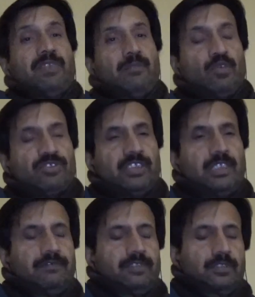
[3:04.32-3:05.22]
from outside
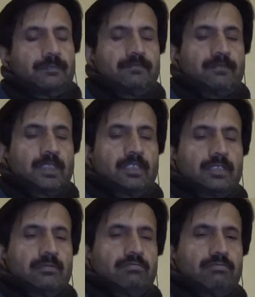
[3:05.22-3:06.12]
of
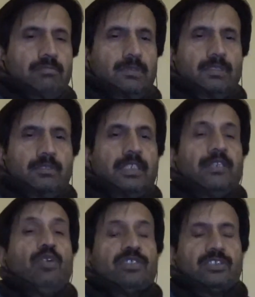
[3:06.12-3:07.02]
the
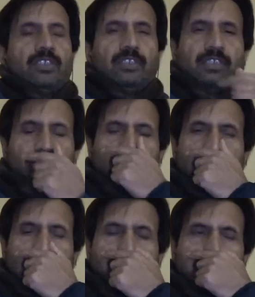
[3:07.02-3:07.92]
advanced countries to
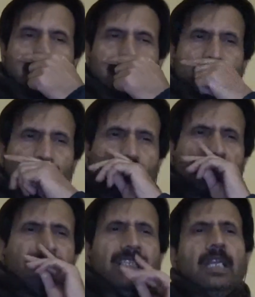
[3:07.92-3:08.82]
third world countries,
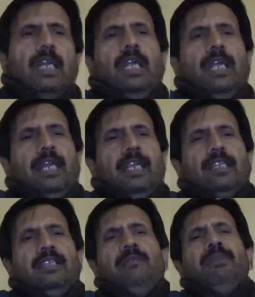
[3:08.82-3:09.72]
And
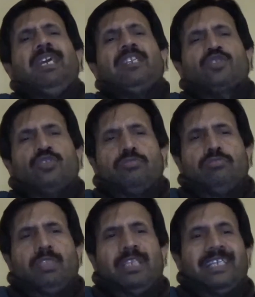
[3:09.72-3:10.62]
they may also
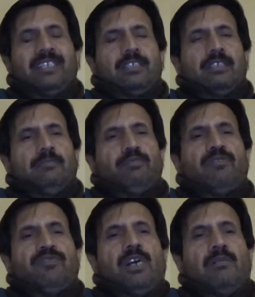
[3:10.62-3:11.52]

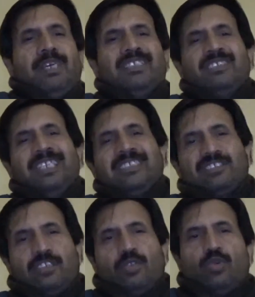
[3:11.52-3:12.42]
perform other
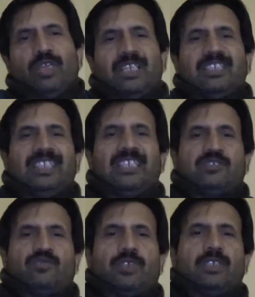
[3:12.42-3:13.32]
tests, including other tests
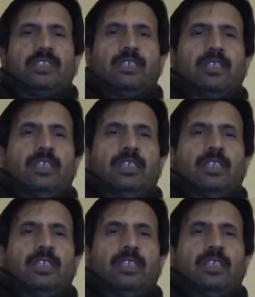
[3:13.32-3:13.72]
for the